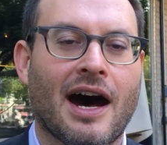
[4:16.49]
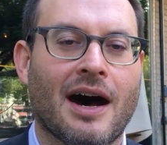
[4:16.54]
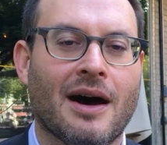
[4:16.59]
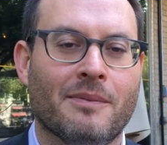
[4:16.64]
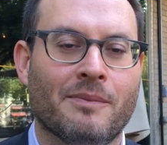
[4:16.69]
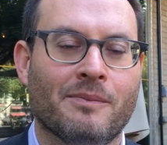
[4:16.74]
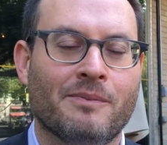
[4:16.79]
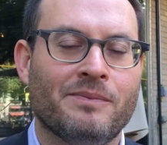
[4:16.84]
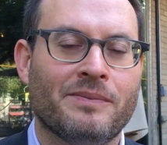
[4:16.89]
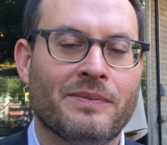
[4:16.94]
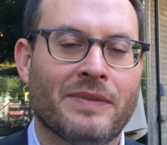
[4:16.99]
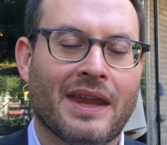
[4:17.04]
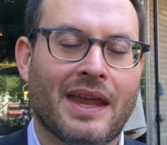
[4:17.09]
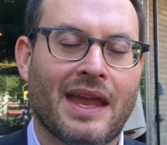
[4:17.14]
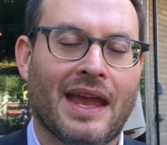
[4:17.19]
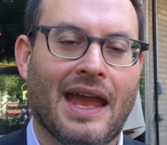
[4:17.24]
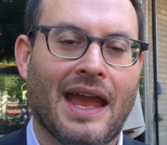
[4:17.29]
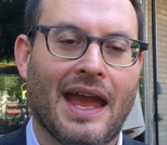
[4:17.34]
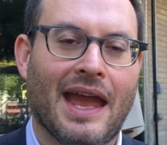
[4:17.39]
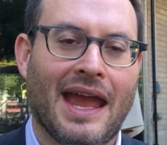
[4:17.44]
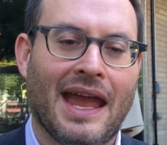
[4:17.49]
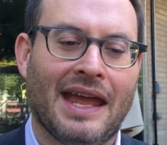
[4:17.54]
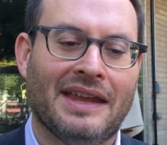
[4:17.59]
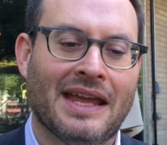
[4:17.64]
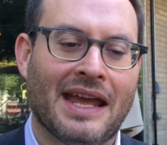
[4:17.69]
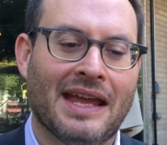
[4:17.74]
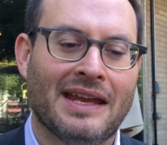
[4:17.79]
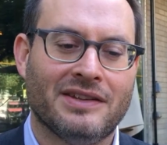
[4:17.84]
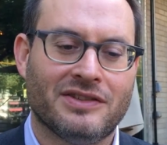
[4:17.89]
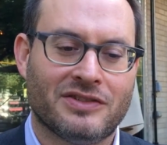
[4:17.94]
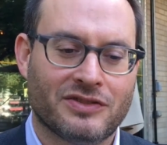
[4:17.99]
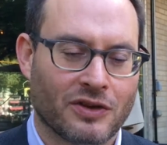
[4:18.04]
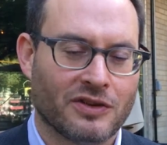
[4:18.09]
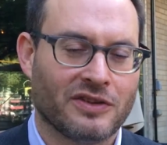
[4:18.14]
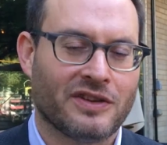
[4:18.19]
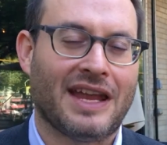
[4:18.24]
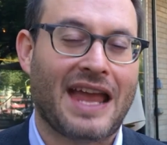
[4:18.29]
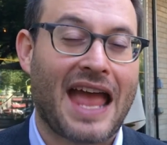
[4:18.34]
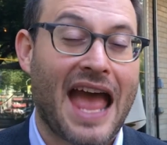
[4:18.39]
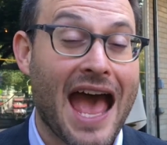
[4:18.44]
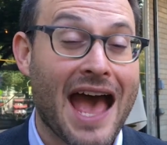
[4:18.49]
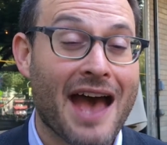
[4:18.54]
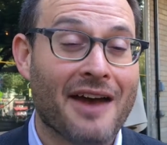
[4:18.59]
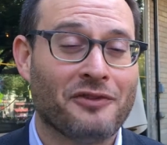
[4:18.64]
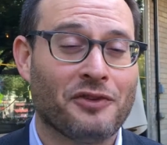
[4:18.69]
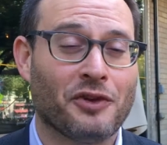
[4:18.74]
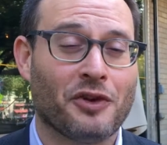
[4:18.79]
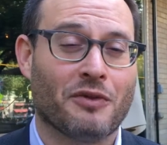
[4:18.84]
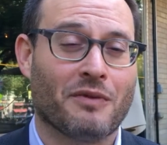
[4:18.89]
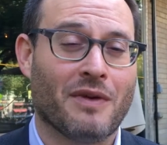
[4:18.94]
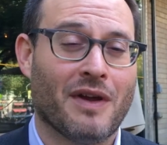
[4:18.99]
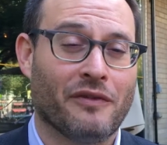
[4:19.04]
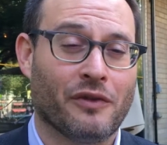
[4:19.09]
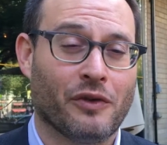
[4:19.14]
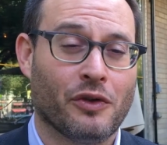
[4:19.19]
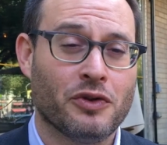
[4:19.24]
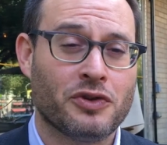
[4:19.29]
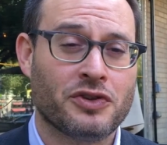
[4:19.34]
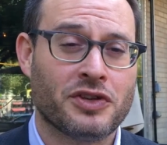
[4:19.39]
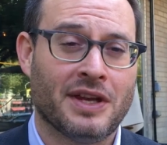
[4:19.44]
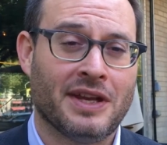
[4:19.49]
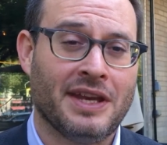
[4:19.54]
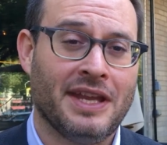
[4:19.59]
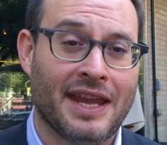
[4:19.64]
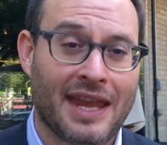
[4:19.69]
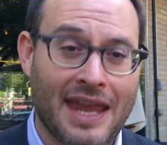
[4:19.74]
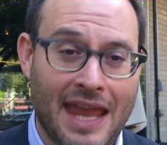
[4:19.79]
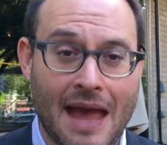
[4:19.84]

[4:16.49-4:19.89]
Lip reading: and then certainly after the revolution,